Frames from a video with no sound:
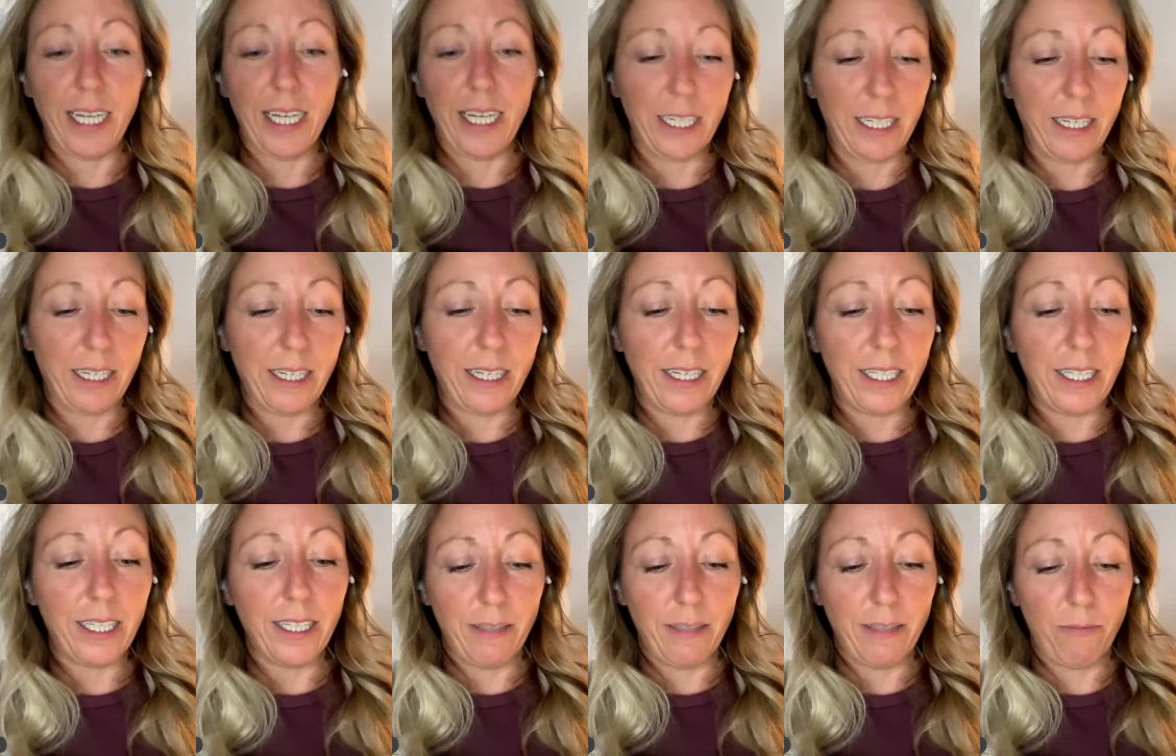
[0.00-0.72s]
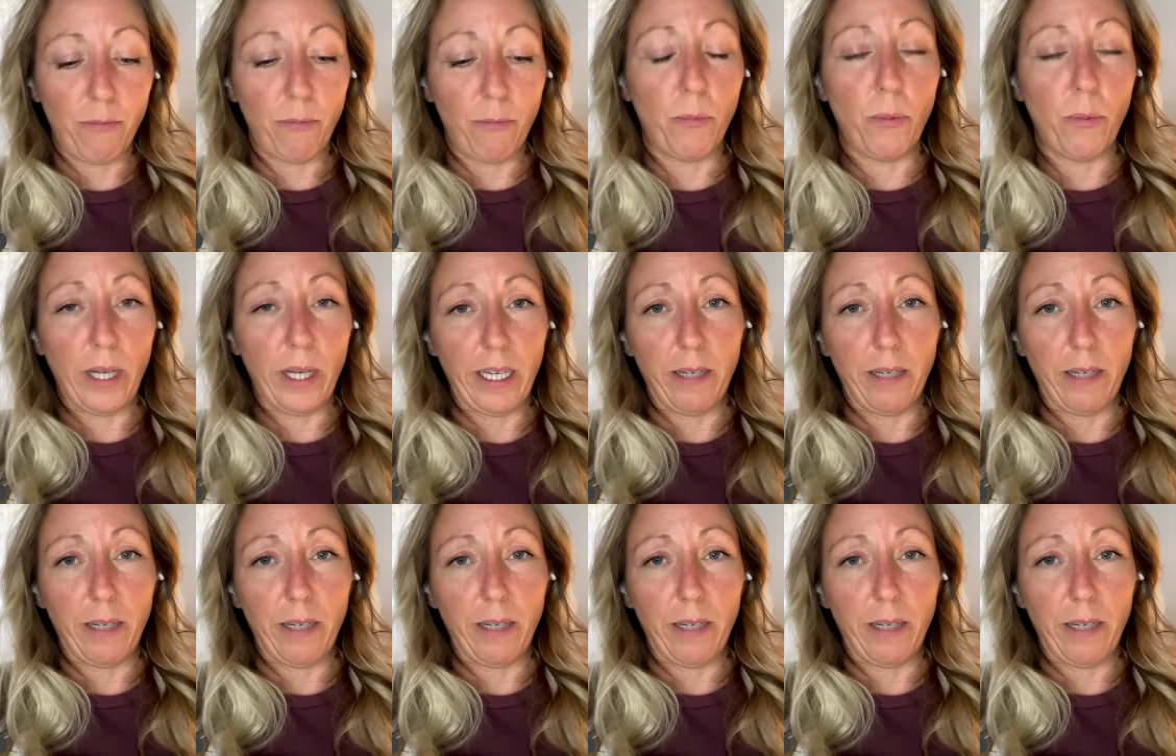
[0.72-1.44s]
And it,
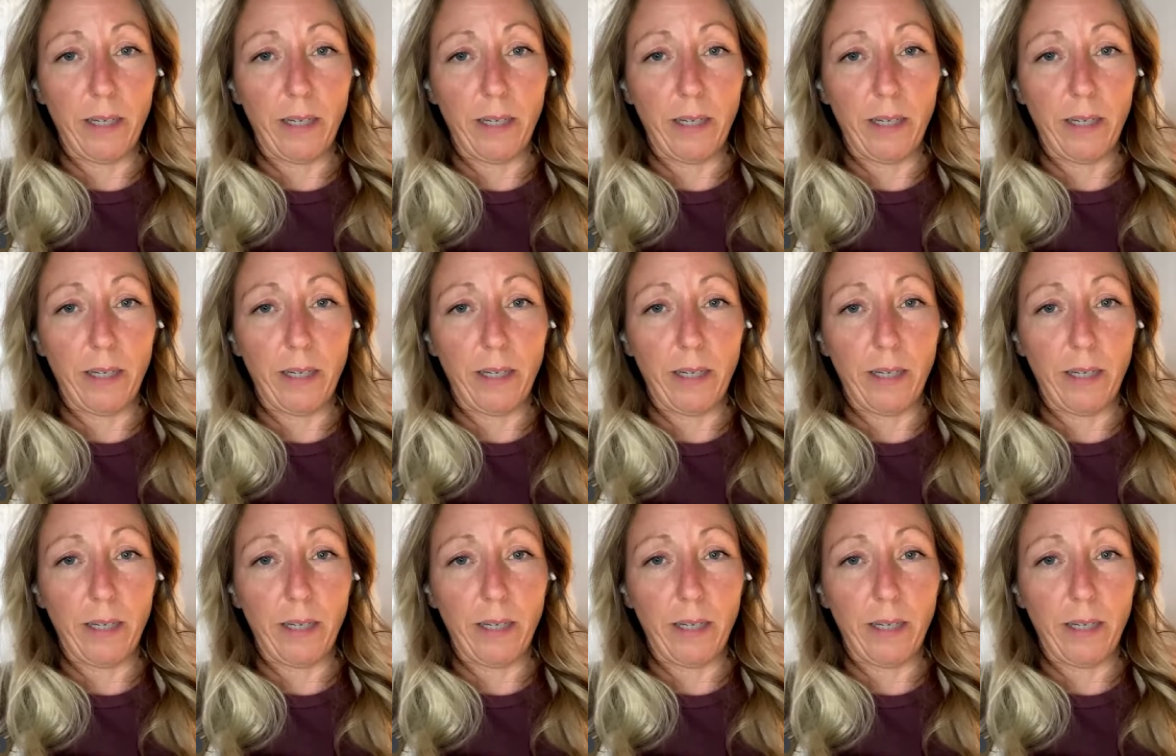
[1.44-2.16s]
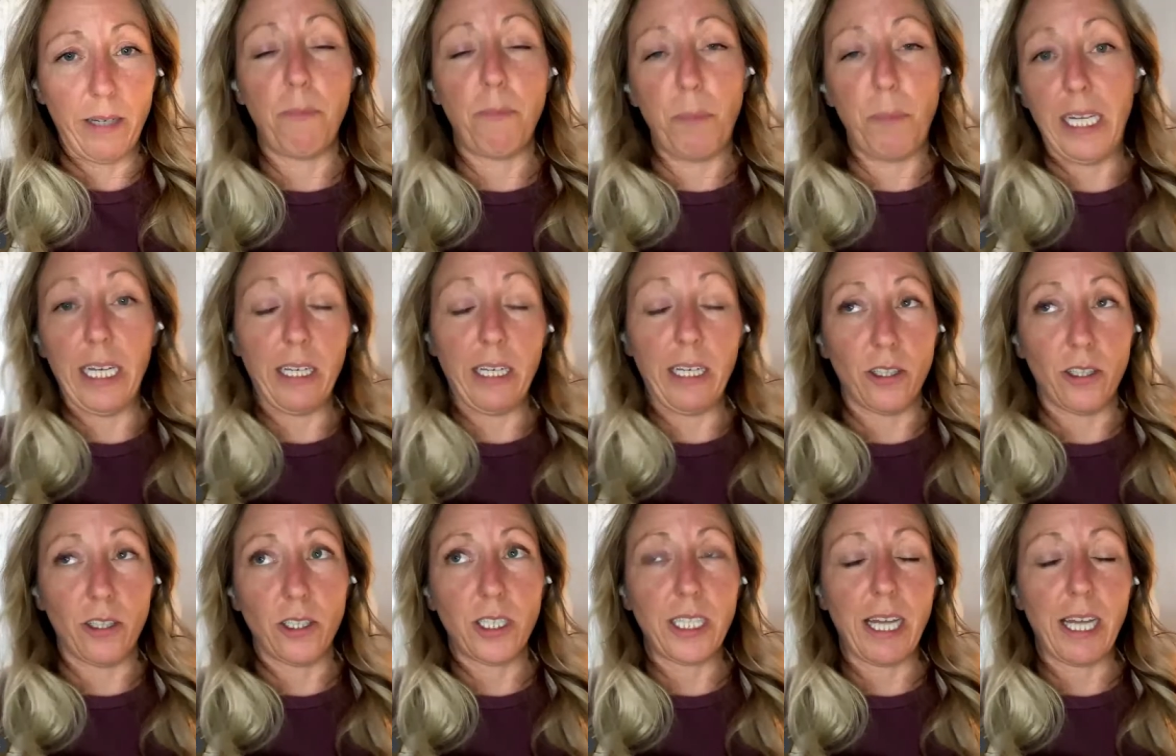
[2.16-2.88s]
when we're teaching
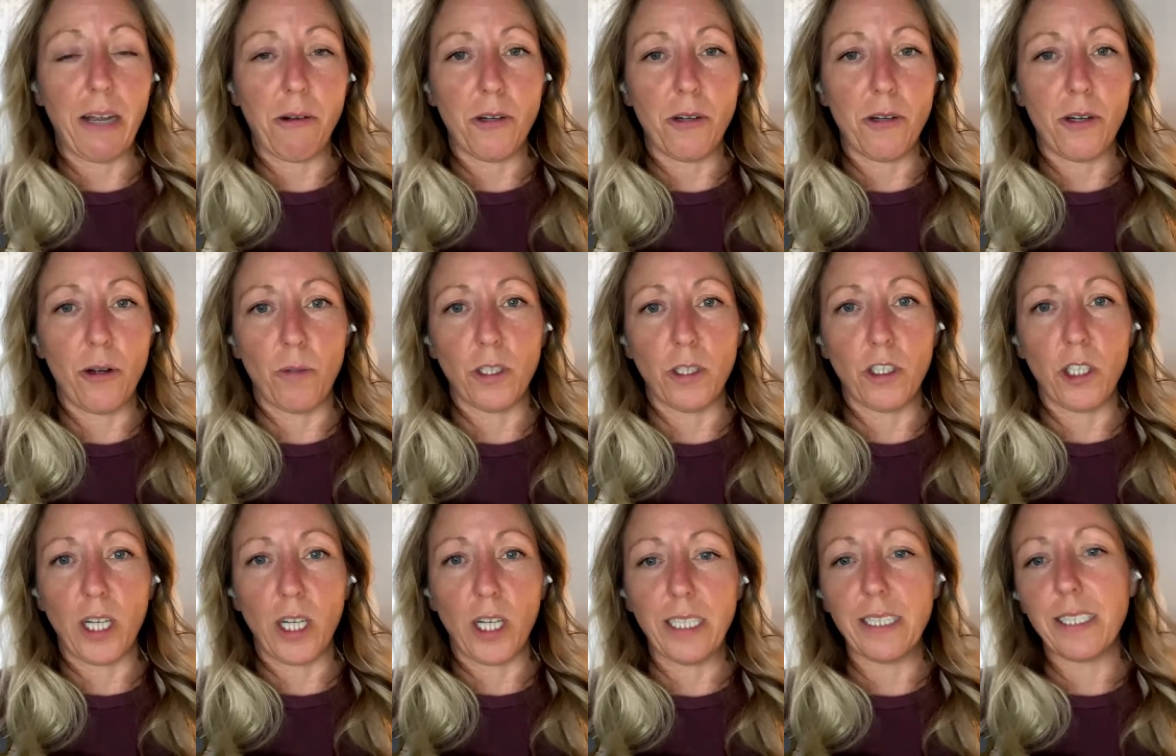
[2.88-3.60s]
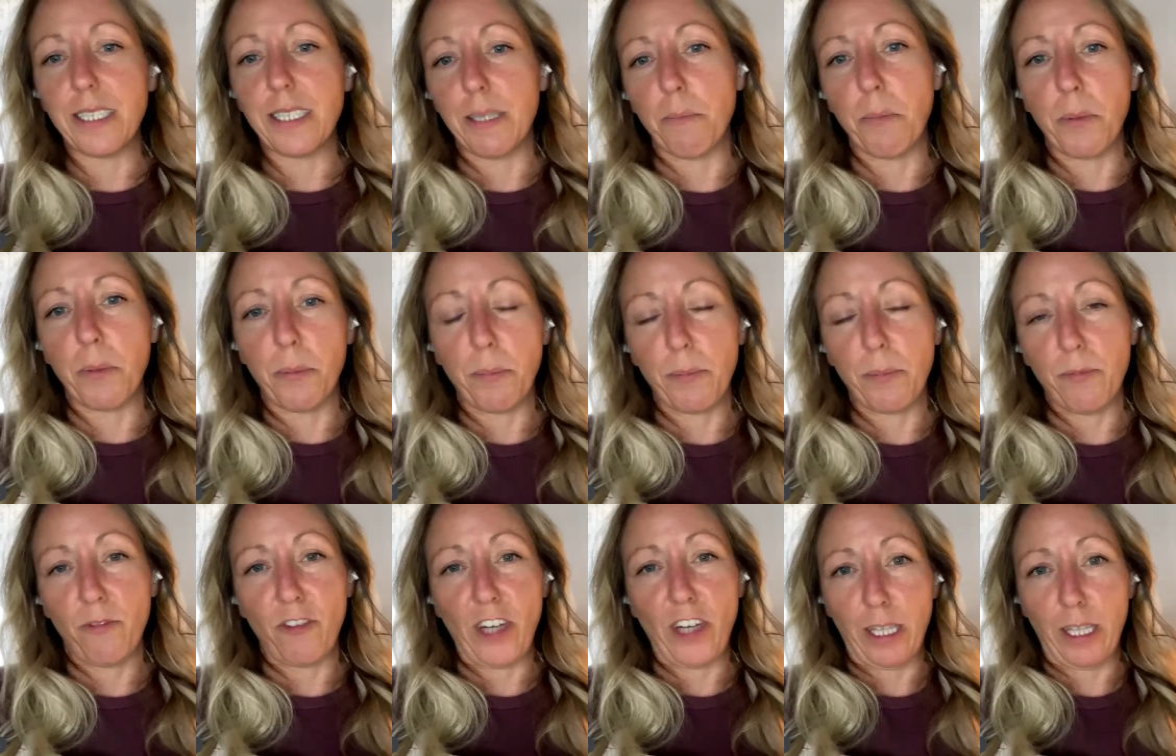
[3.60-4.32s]
beginner sourdough, we're trying to
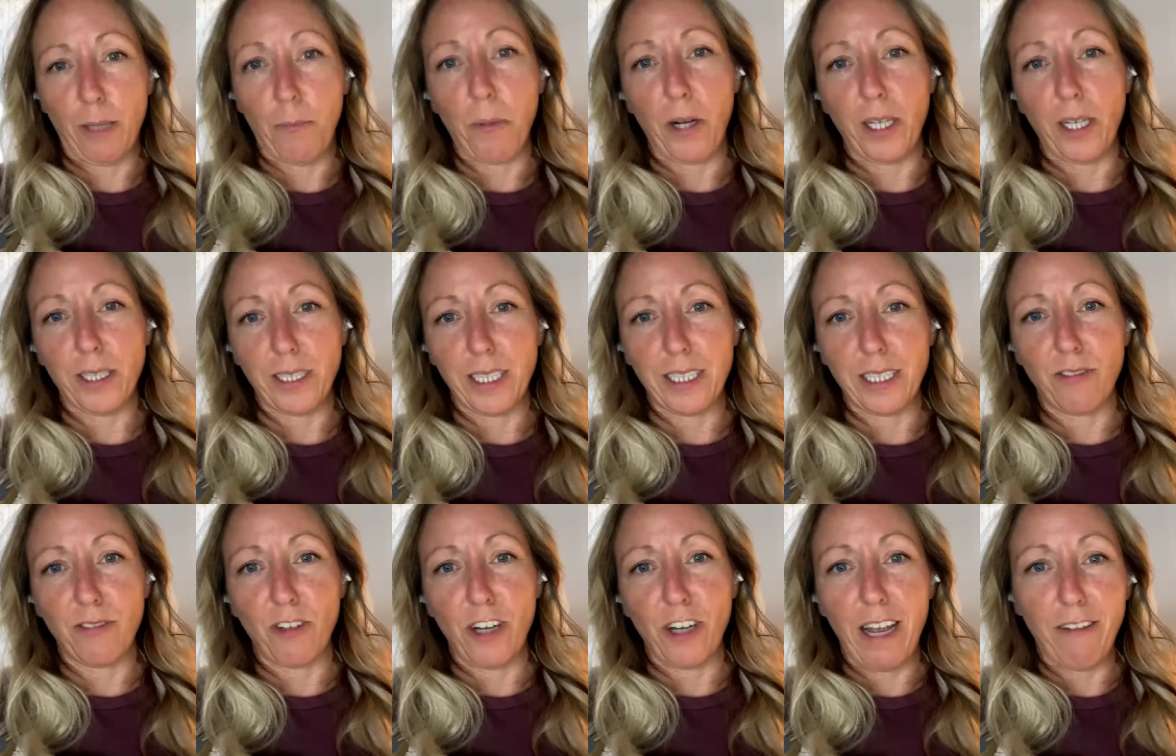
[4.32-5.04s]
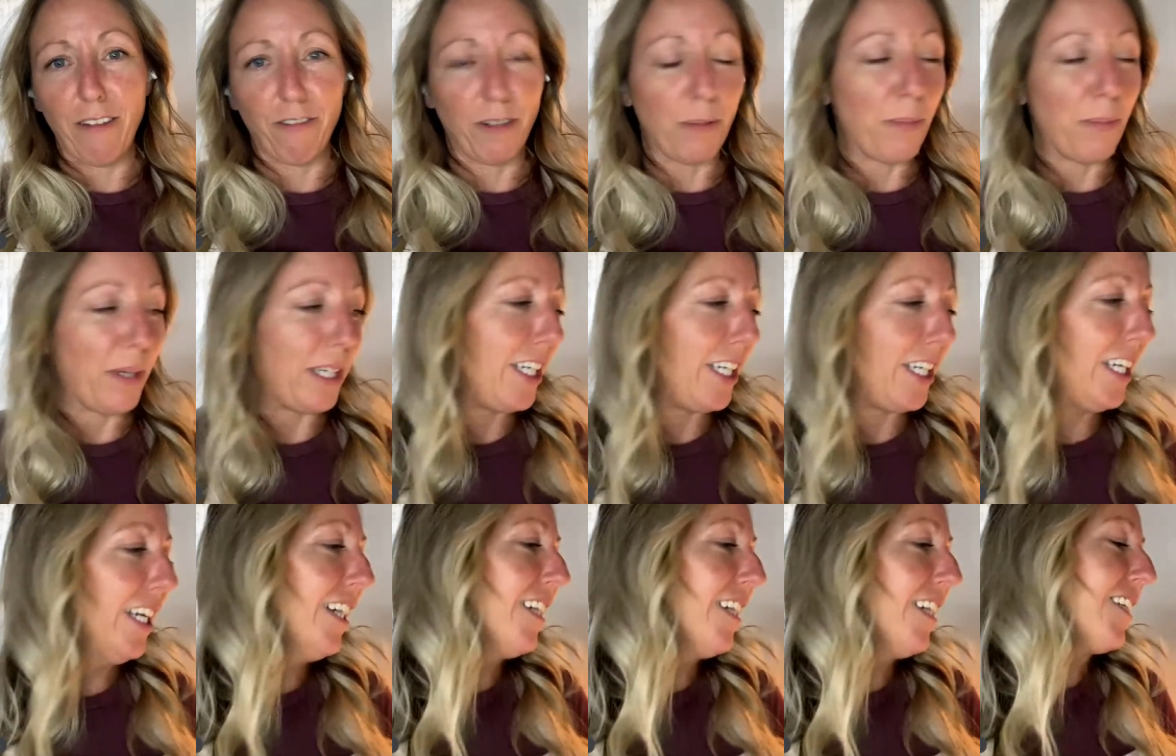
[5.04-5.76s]
simplify the process for
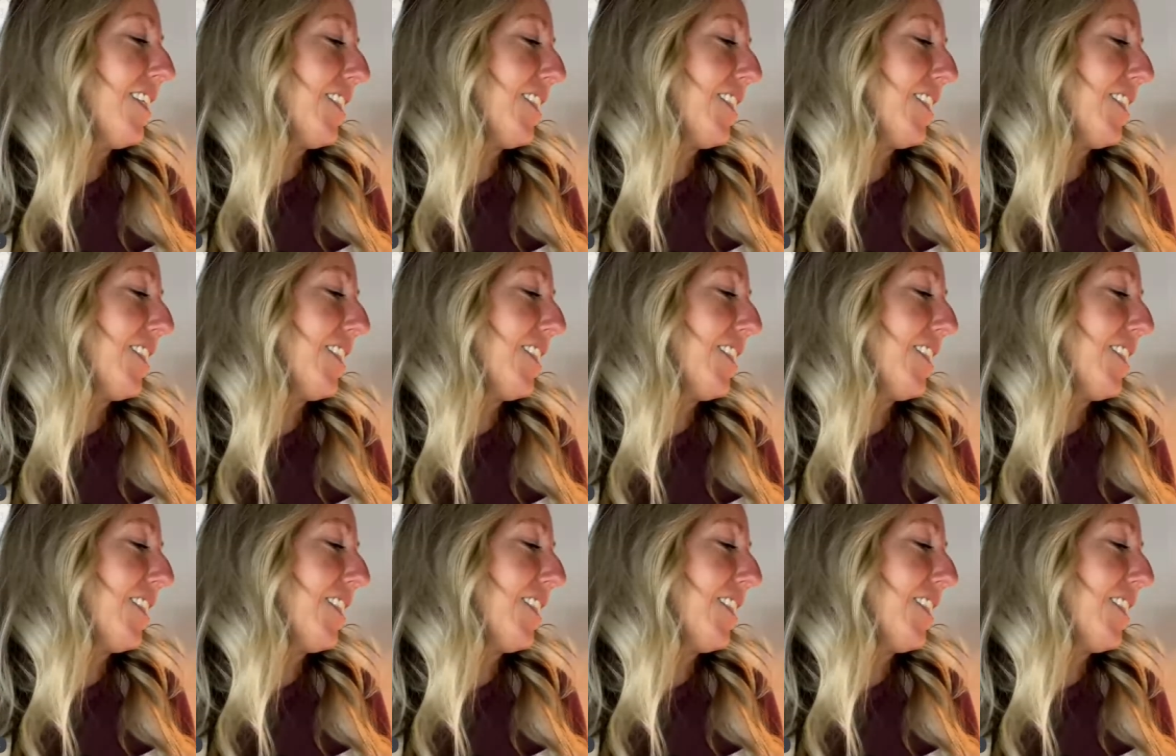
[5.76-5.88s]
everybody.